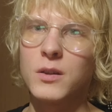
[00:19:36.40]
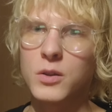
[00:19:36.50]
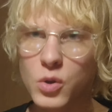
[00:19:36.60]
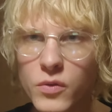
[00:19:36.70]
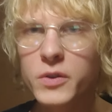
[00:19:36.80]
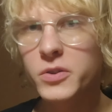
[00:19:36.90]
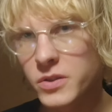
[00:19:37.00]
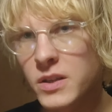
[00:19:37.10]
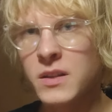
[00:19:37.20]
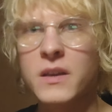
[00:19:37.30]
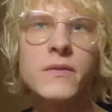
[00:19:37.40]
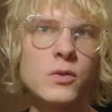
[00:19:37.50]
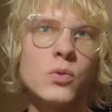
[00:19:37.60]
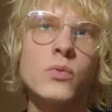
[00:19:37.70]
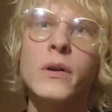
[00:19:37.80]
you will succeed if
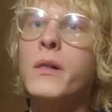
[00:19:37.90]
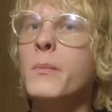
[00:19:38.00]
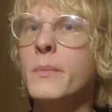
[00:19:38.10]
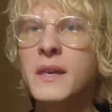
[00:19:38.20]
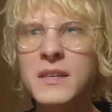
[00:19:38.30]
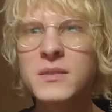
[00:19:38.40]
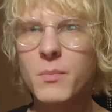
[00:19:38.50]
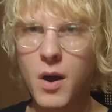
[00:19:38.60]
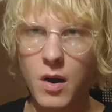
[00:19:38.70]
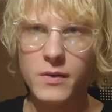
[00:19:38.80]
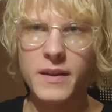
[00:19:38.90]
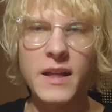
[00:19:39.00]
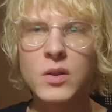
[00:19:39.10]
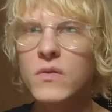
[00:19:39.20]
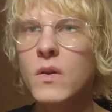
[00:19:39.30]
you will be smart,
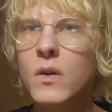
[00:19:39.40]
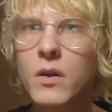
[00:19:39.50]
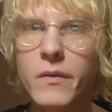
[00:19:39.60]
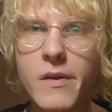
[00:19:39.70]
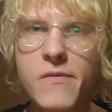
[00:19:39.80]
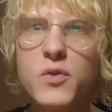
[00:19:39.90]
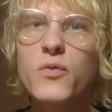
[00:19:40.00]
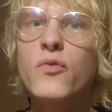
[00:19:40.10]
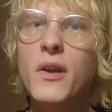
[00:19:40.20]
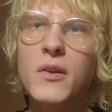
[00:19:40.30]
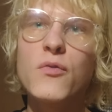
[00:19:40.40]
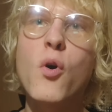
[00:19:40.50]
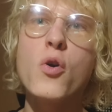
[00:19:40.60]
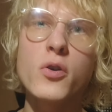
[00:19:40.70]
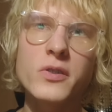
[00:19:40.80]
and if you think for
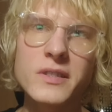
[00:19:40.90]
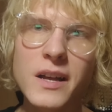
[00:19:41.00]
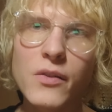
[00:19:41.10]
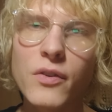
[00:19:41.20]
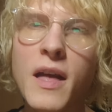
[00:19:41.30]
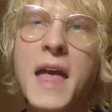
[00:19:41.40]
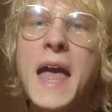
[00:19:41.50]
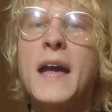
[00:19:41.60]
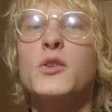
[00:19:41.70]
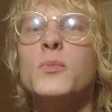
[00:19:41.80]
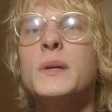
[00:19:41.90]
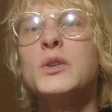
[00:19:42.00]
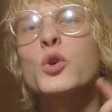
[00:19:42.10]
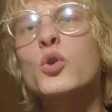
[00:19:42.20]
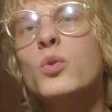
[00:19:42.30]
yourself and you be
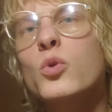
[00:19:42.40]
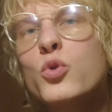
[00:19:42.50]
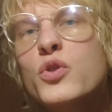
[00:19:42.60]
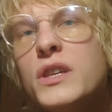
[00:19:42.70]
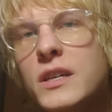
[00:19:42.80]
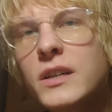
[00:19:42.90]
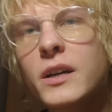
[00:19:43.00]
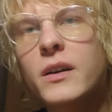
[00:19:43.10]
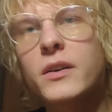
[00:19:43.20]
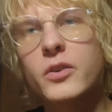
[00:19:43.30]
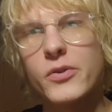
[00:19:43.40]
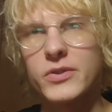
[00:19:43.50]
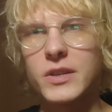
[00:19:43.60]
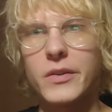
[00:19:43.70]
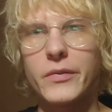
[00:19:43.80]
unique
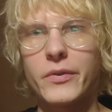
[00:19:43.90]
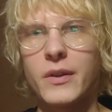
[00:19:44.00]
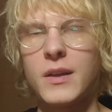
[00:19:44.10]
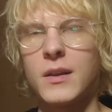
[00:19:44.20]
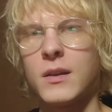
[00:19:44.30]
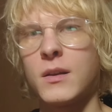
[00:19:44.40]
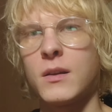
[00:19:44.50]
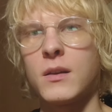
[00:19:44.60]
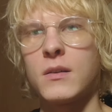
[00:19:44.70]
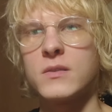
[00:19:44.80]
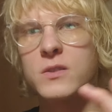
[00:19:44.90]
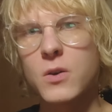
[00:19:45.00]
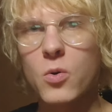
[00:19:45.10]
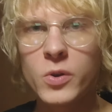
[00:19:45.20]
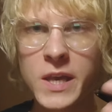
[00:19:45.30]
yourself.
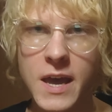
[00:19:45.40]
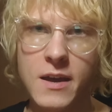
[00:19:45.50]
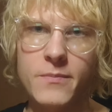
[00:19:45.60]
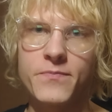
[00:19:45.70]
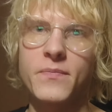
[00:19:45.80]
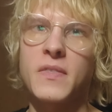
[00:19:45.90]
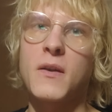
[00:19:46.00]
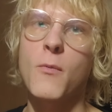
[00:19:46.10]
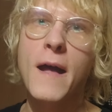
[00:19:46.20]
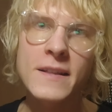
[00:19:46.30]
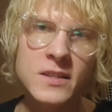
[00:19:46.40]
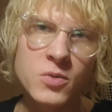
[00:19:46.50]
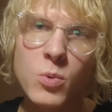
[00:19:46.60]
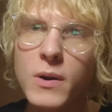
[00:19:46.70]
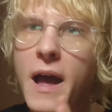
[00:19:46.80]
So yeah, that's
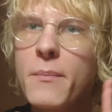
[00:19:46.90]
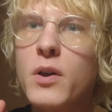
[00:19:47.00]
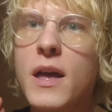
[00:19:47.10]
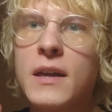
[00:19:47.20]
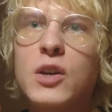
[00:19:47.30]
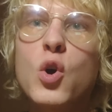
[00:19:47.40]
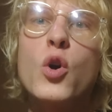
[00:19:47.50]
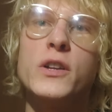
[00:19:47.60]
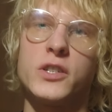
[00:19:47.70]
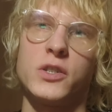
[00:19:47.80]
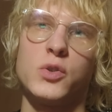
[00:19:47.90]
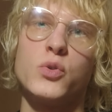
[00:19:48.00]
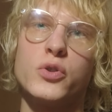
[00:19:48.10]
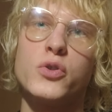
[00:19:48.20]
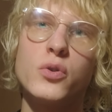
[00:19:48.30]
what I'm encouraging you to
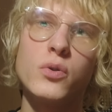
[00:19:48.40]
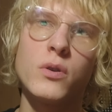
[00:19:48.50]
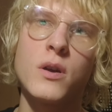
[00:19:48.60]
do.